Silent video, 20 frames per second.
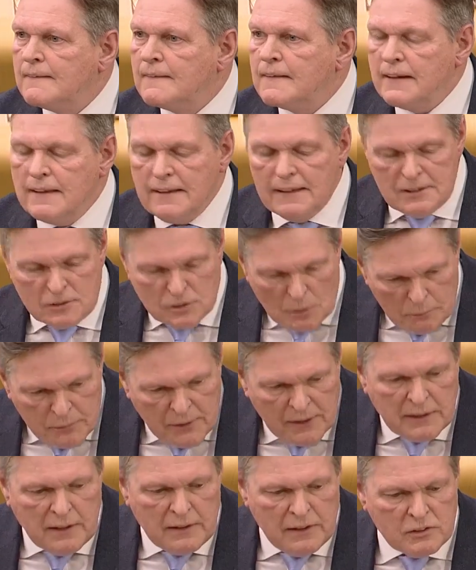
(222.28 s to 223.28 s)
There's
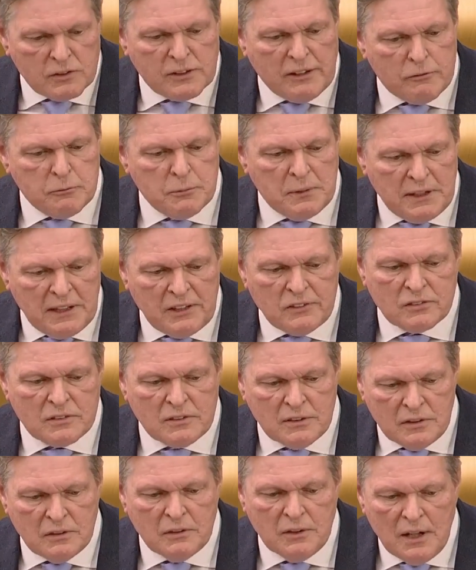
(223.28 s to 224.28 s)
something that this government needs
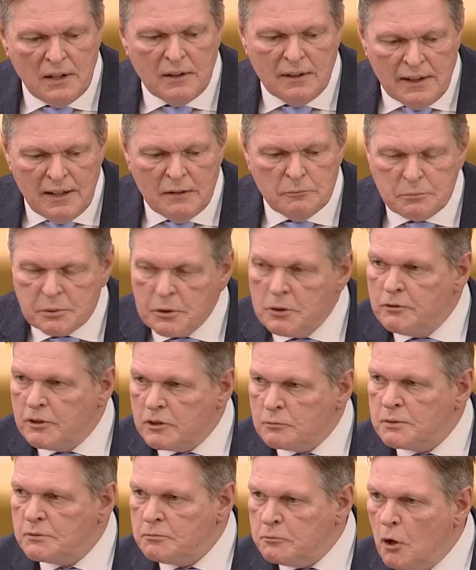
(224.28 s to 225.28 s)
to improve
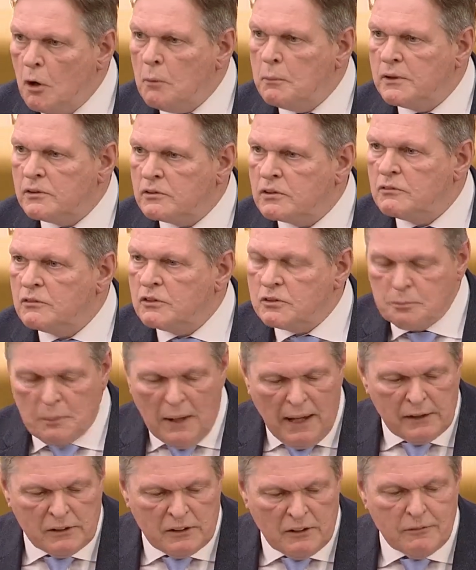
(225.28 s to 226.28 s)
its performance in
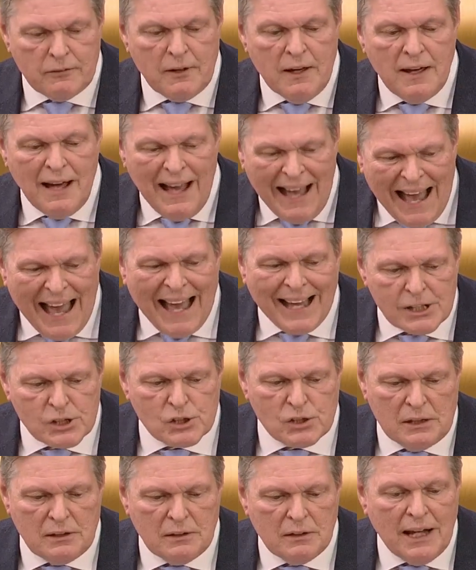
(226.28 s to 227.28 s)
respect of
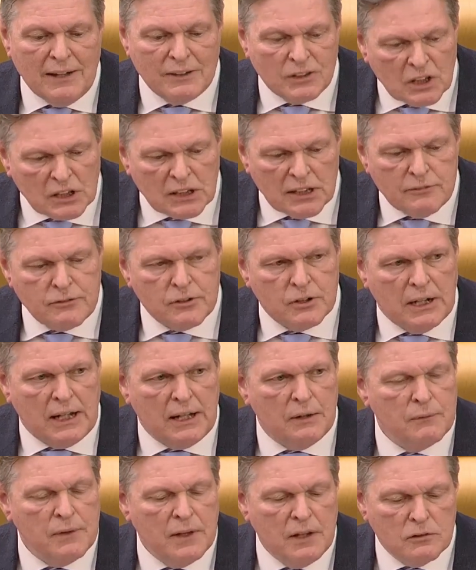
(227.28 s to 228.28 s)
action and delivery.
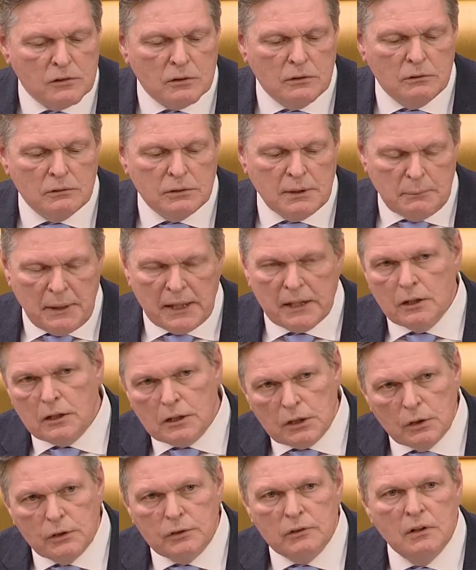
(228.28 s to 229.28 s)
So let me
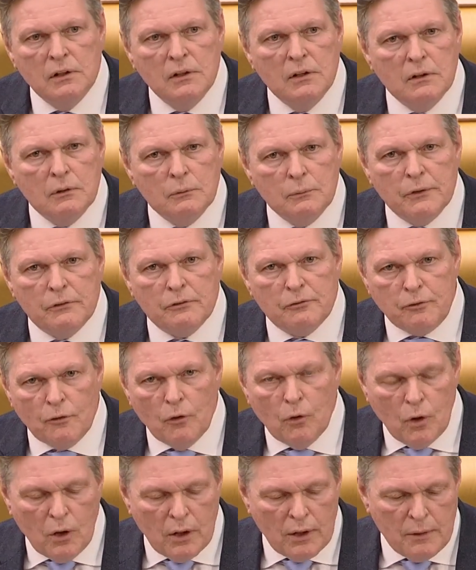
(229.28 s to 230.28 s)
conclude with
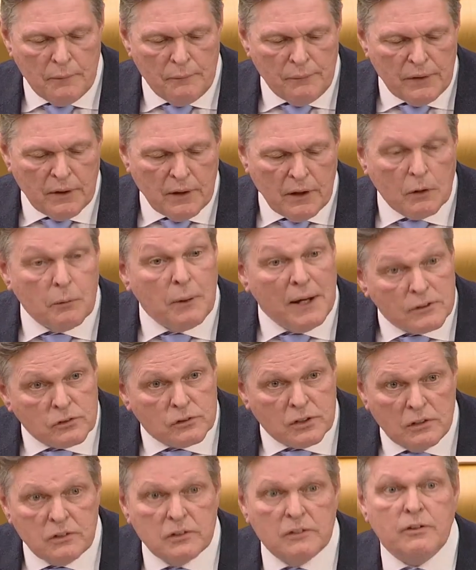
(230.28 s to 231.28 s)
4
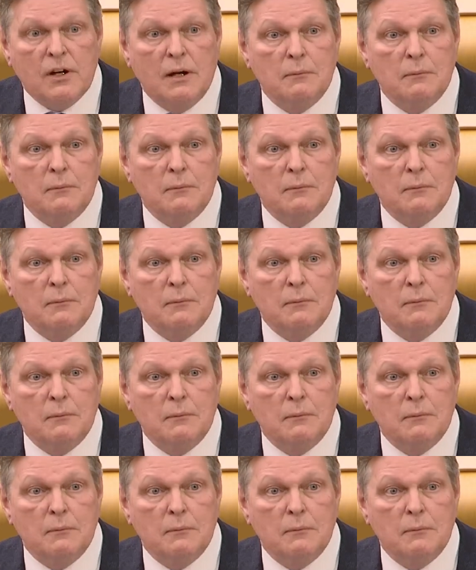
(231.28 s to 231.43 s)
questions, if I